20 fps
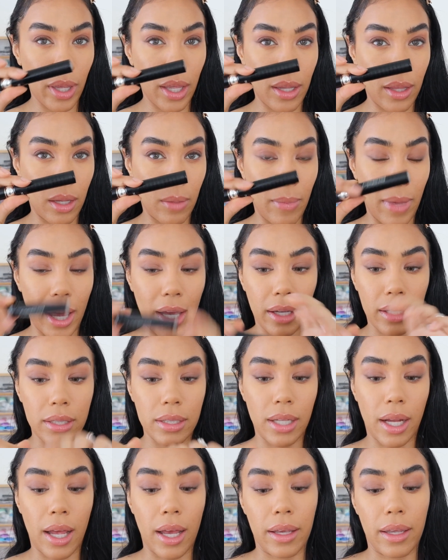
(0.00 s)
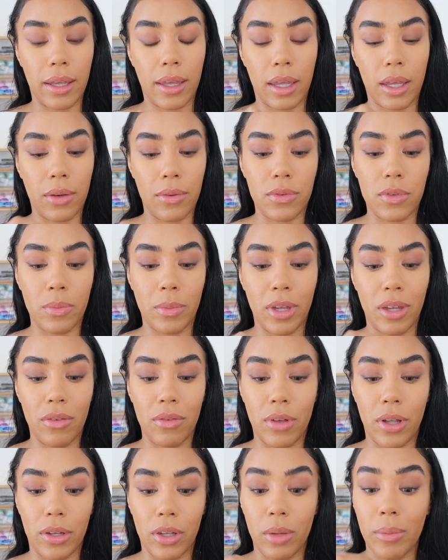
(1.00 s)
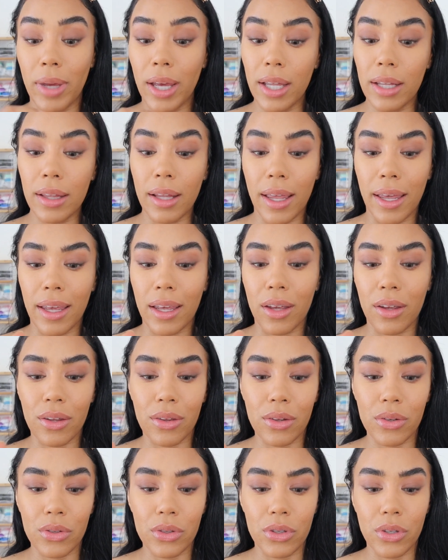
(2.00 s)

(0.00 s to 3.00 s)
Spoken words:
and the MAC Stack gives me volume and length,